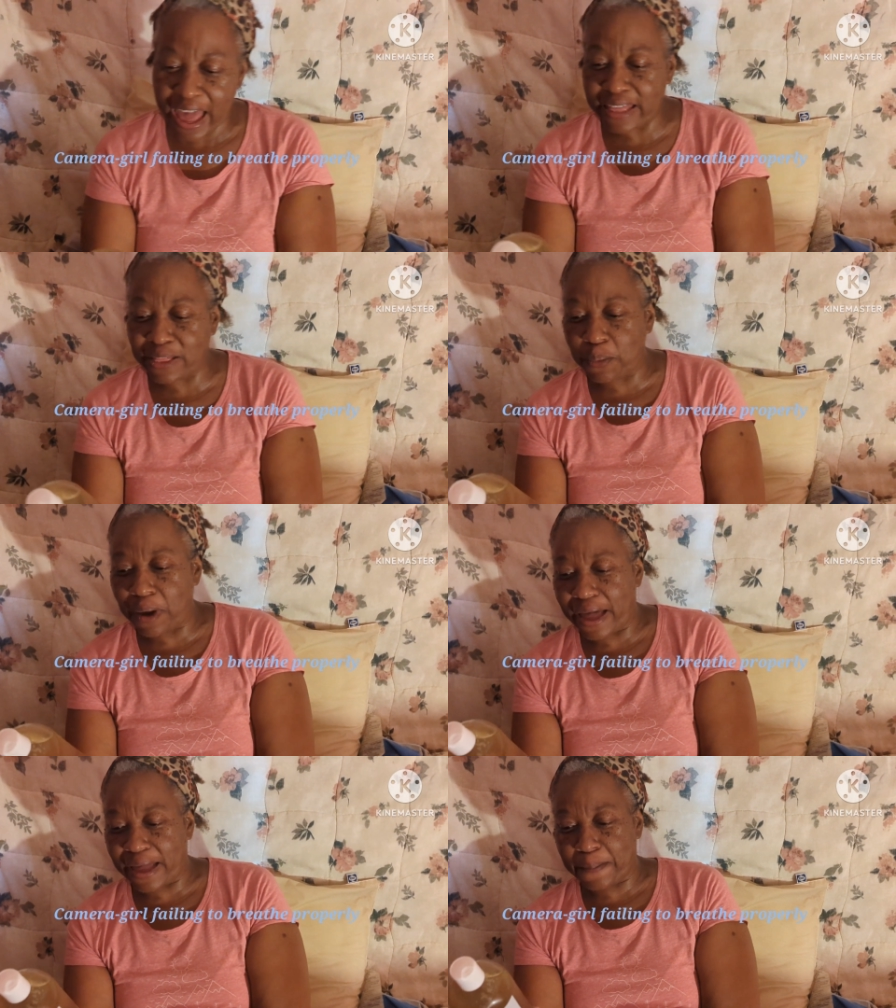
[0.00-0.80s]

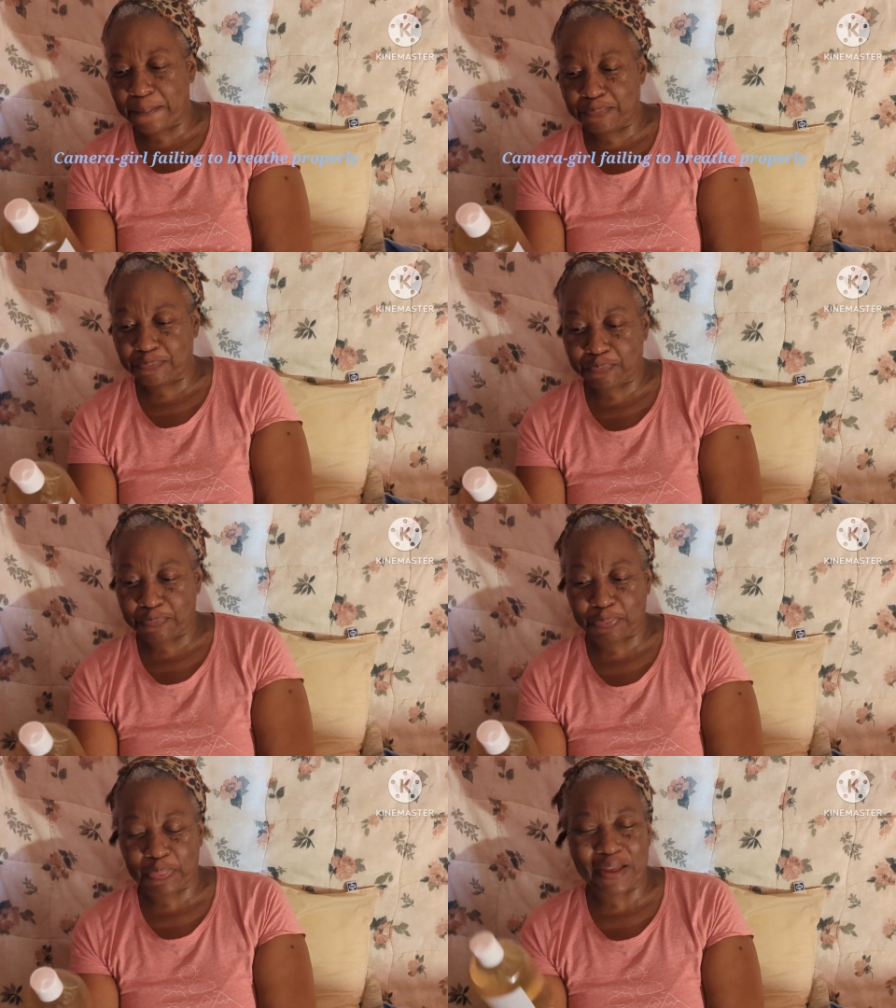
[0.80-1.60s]
anyway,
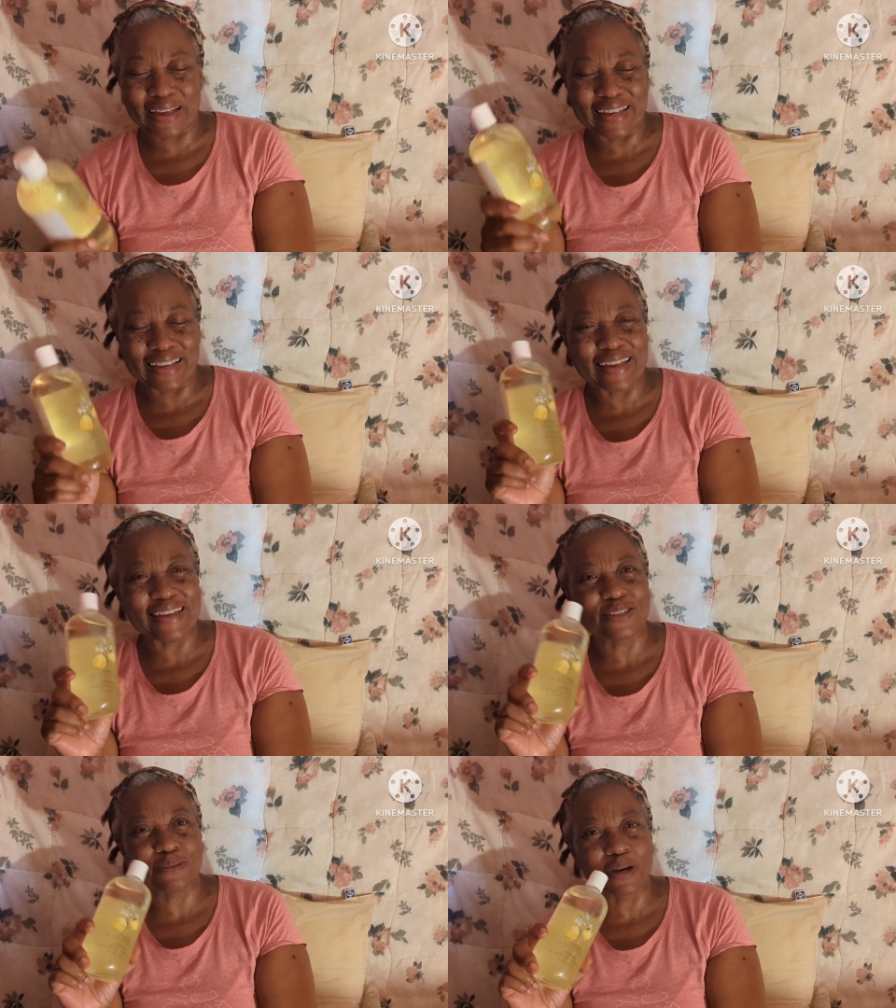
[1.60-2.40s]

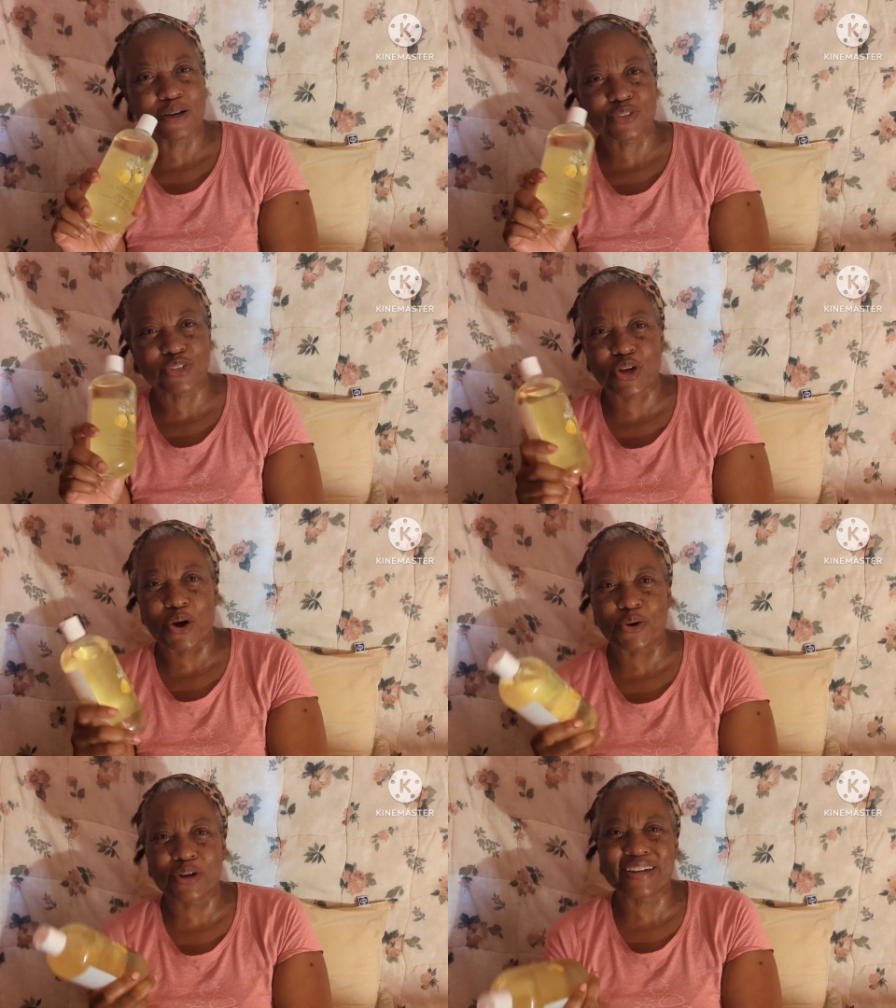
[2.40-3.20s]
it smells
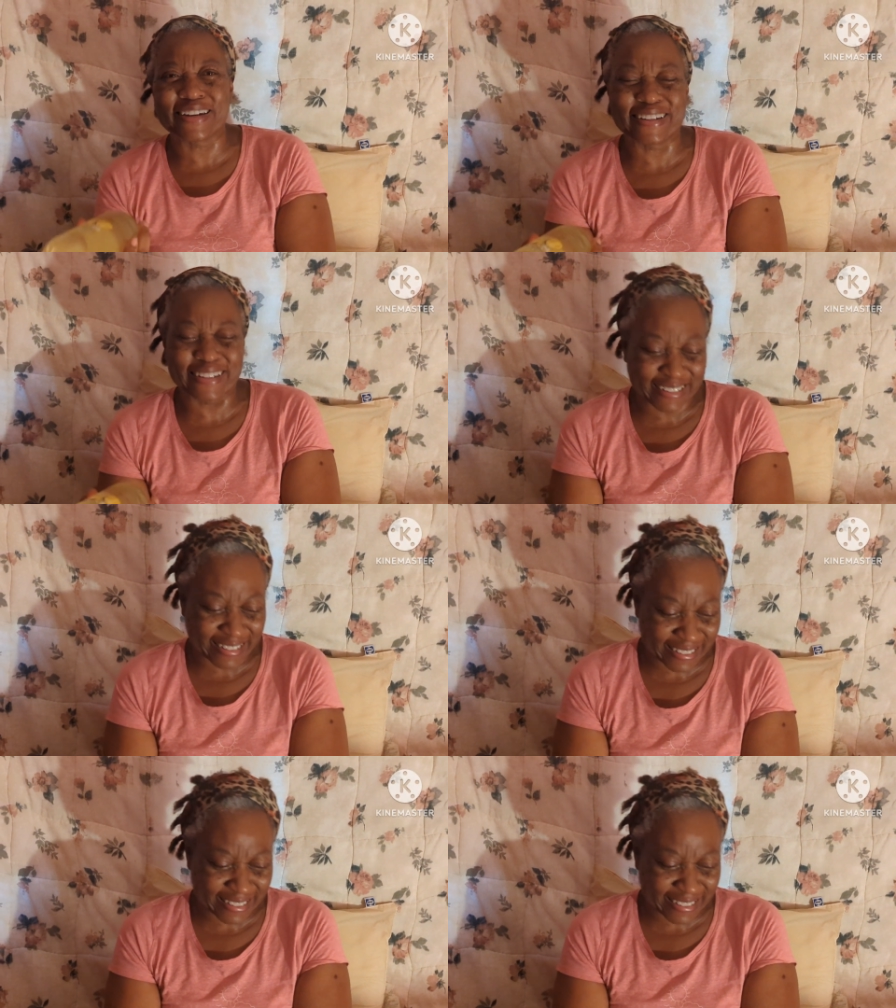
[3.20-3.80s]
so good.